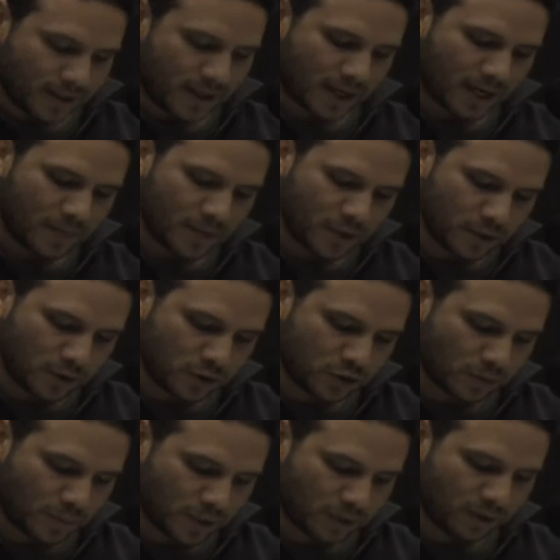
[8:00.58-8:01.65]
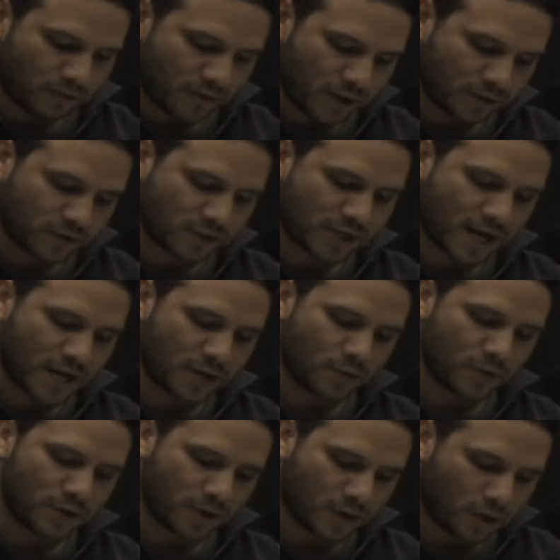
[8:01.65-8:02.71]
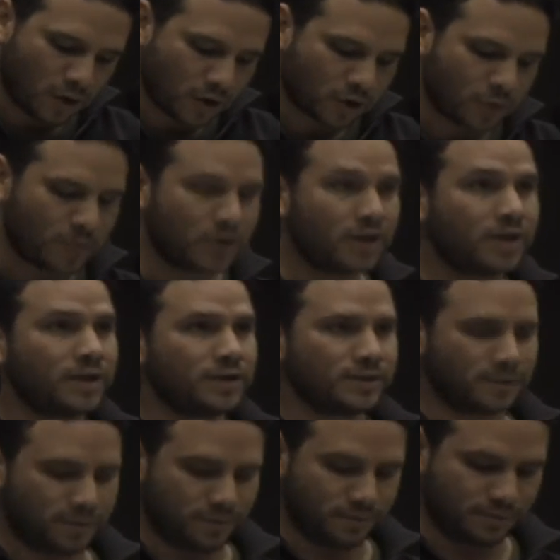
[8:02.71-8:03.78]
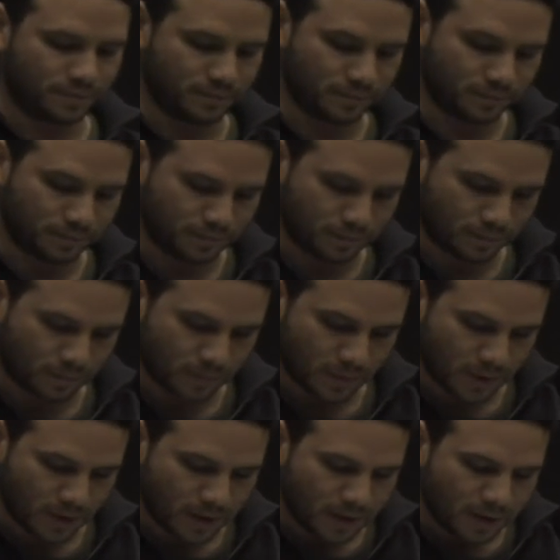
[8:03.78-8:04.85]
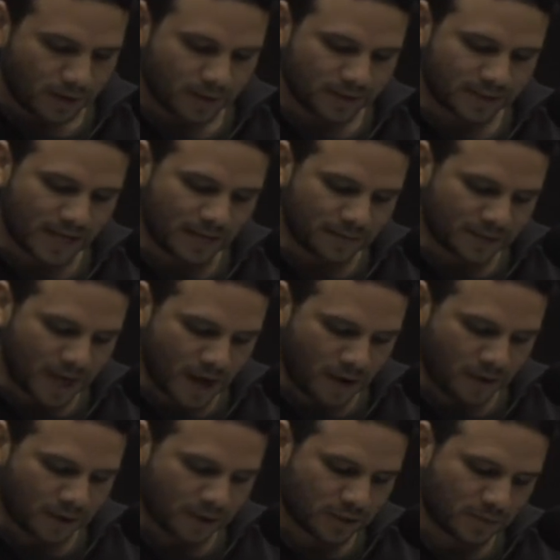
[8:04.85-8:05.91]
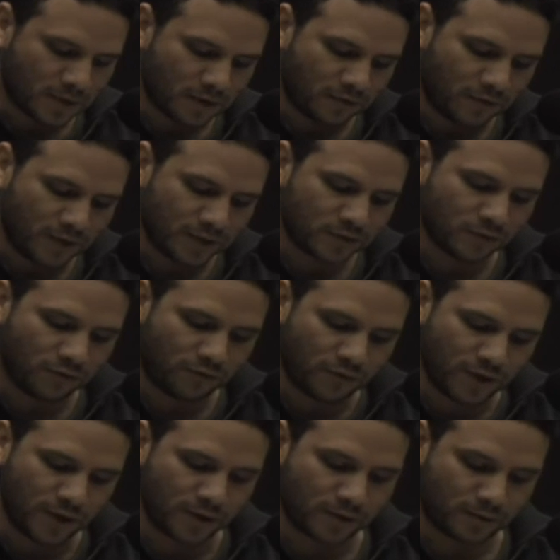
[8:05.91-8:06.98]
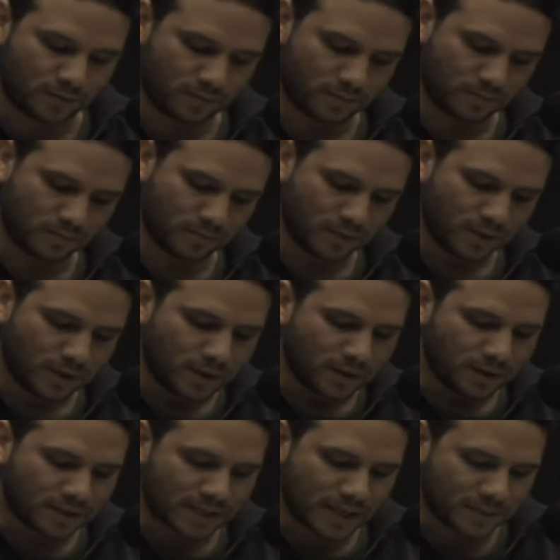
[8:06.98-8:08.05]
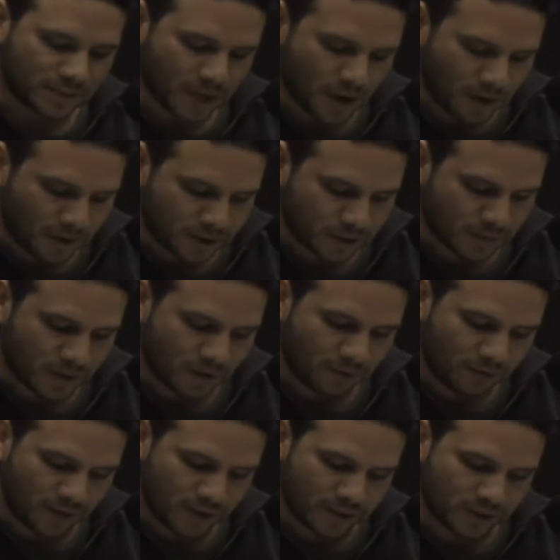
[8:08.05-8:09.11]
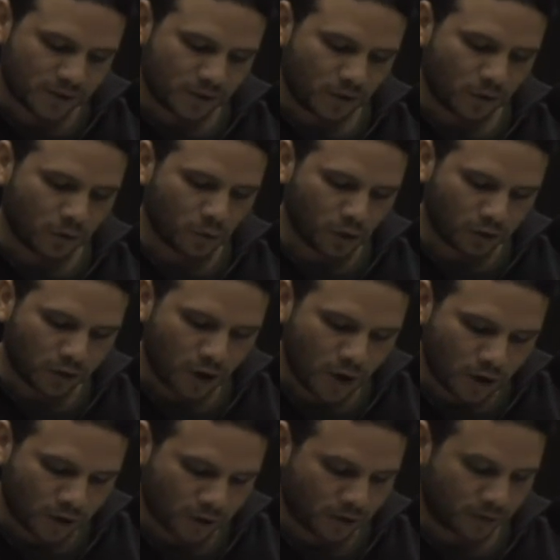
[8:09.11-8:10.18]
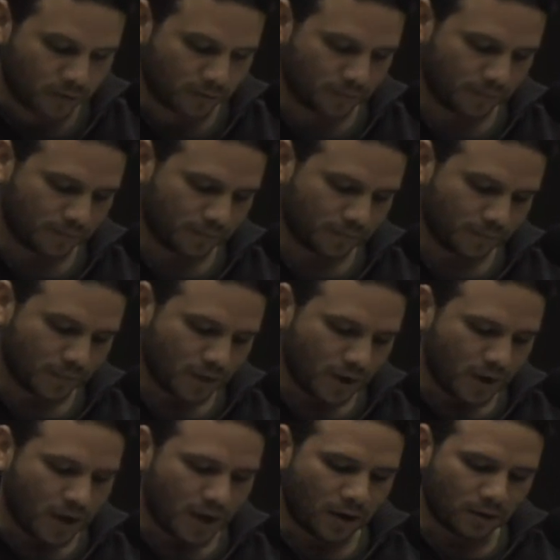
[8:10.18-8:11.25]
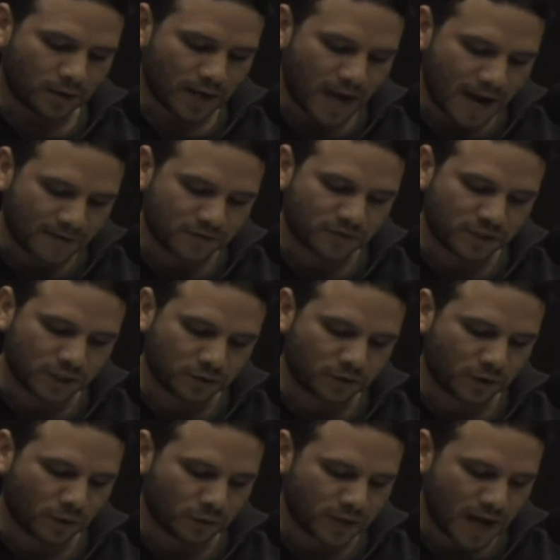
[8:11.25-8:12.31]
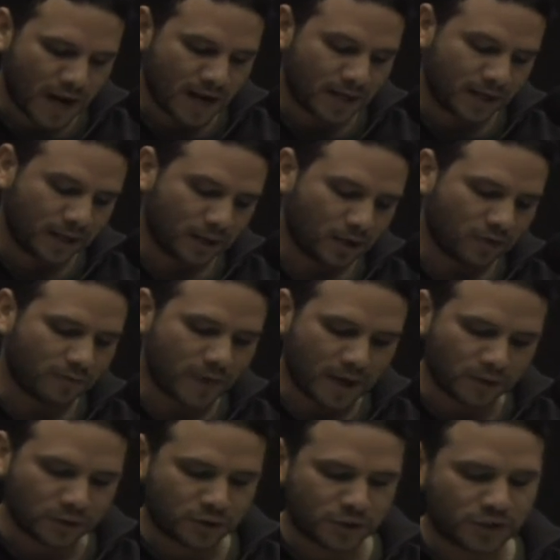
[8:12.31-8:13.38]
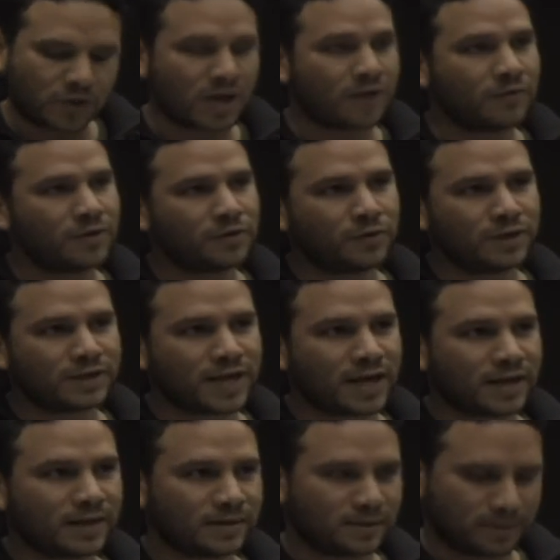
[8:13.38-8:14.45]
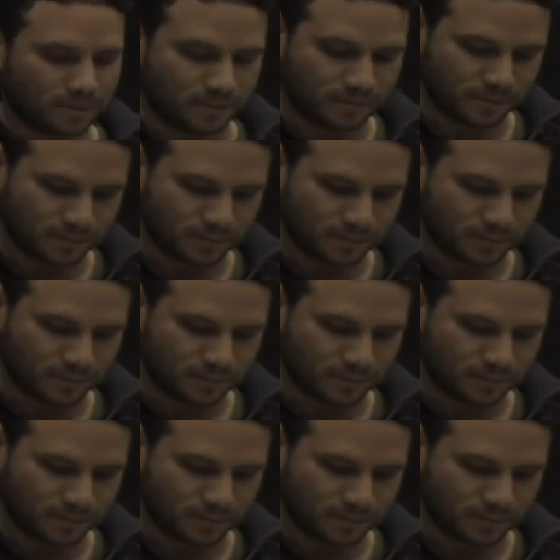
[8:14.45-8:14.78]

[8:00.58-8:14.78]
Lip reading: that can be used to build a fair society within our own communities. The same terrorism that feeds on fear. The same terrorism that feeds on world hunger and on the lives of children who die of malnutrition every 3 seconds.